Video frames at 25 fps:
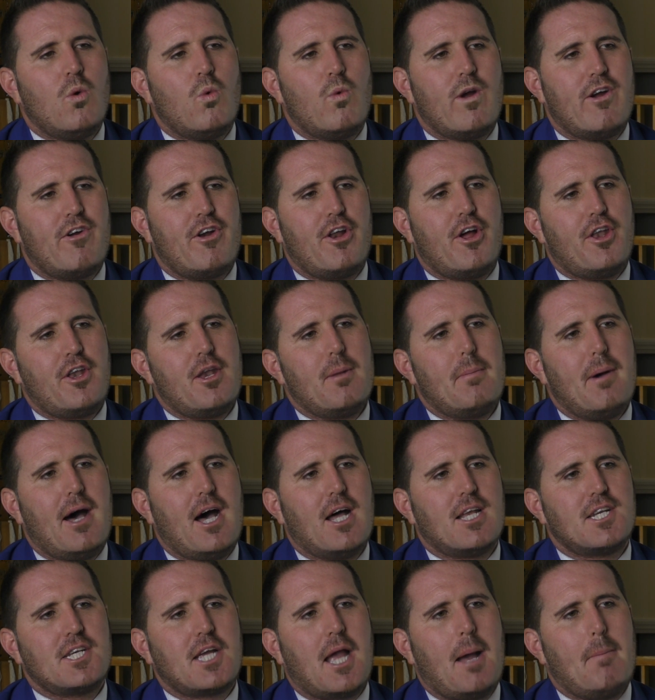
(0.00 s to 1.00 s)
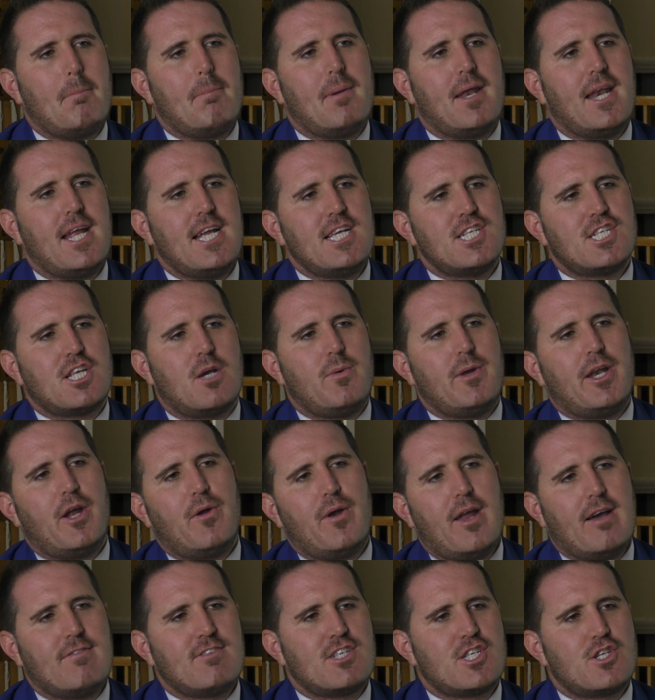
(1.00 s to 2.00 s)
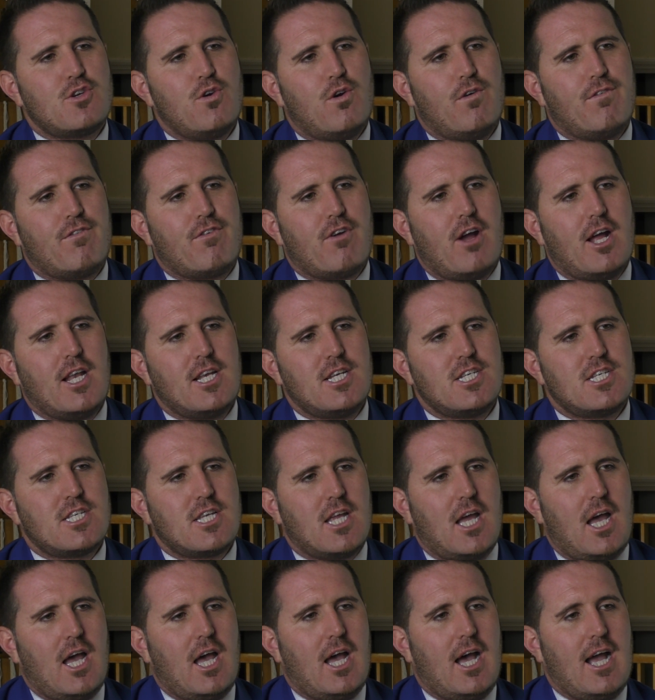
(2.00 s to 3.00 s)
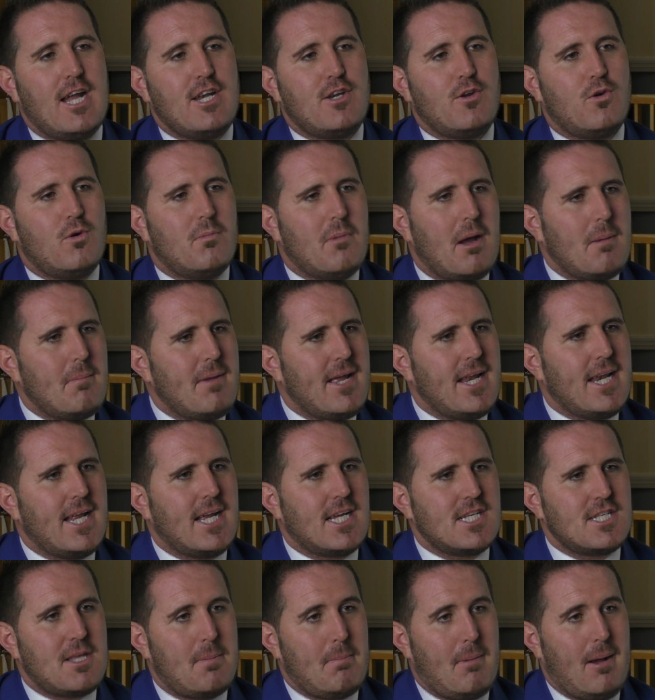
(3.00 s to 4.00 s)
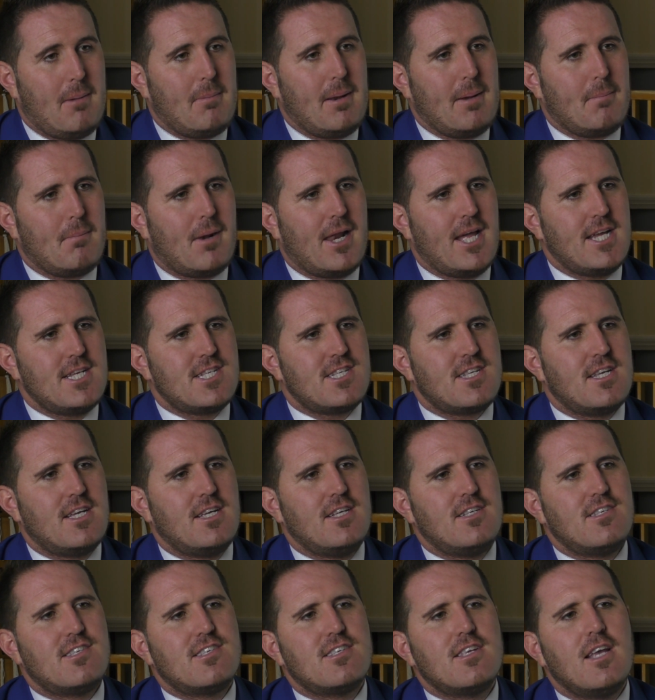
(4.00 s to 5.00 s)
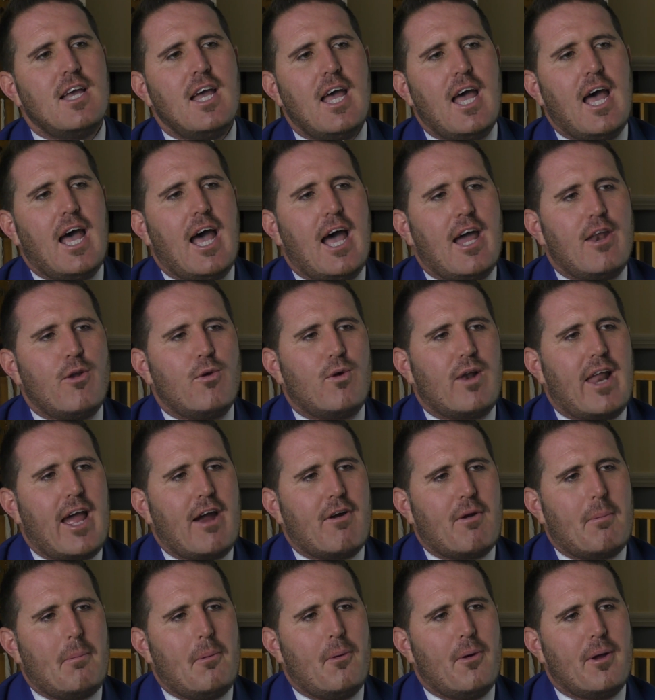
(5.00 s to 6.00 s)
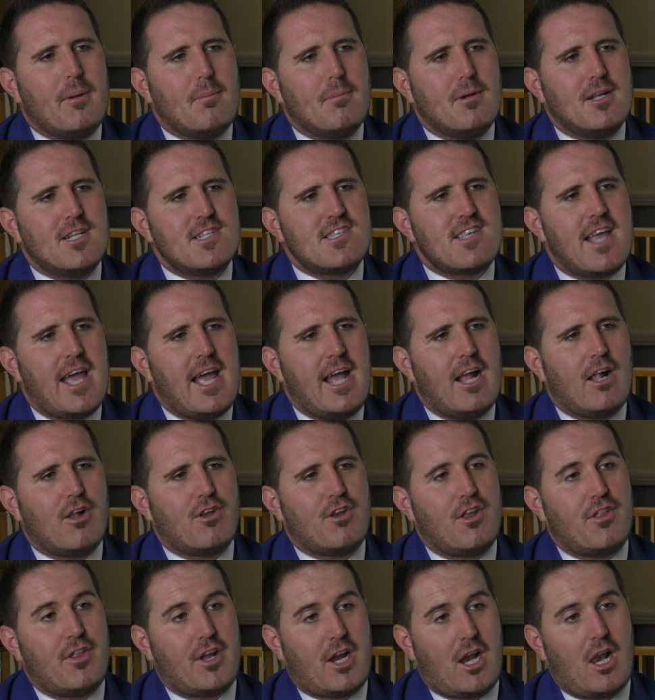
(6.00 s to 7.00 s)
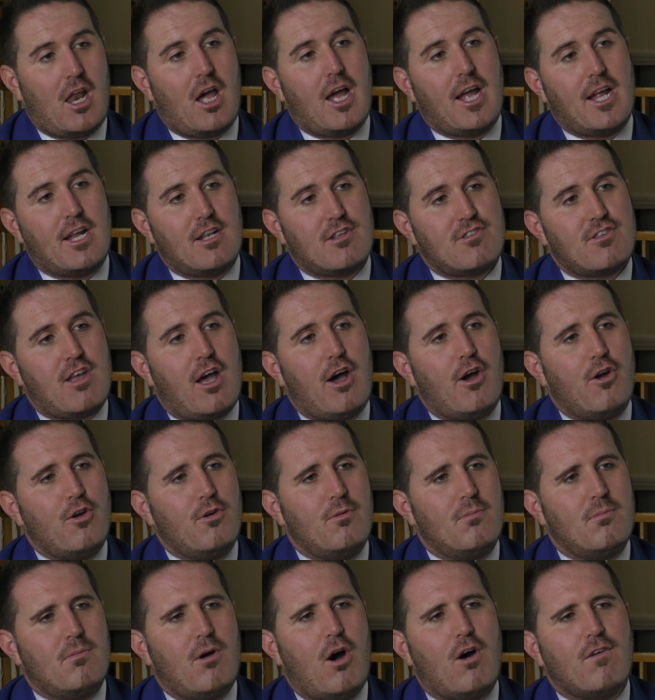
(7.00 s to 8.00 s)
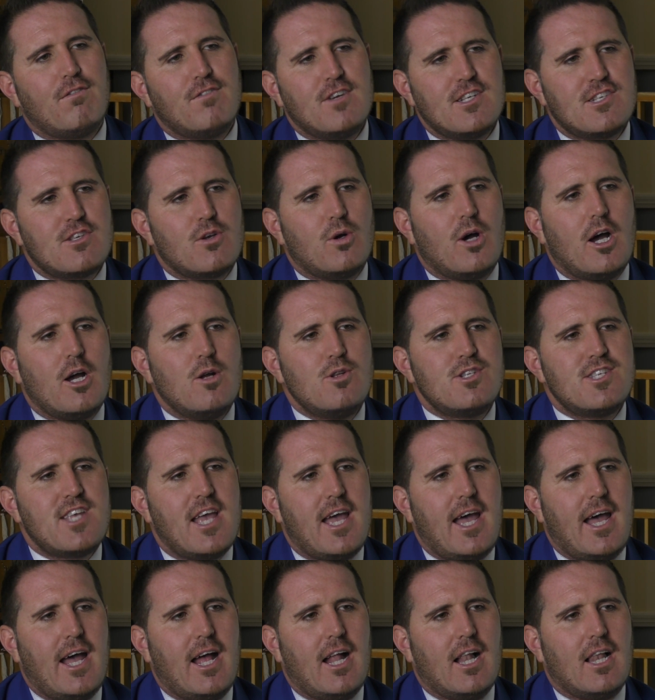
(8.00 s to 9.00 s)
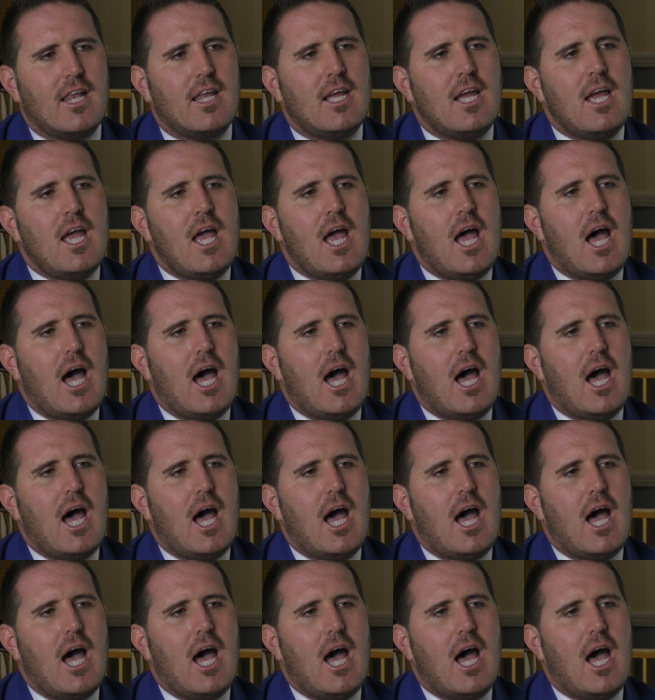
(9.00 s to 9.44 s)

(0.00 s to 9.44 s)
We're an on-demand company, so we don't have a storefront. I do all my meetings in public places, and all our appointments are held at the client's home, office or hotel.